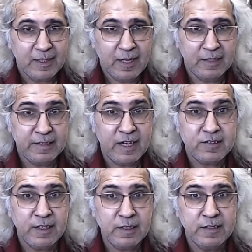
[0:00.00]
And that's
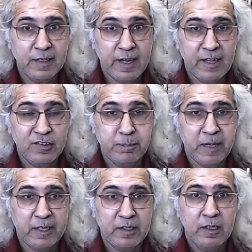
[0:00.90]
another
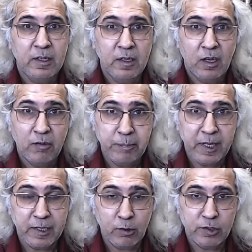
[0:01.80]
aspect of
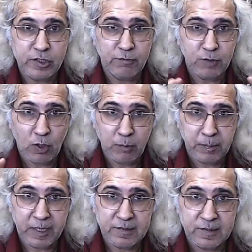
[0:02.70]
pedagogy of the
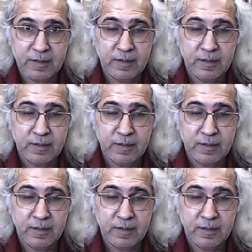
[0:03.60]
oppressed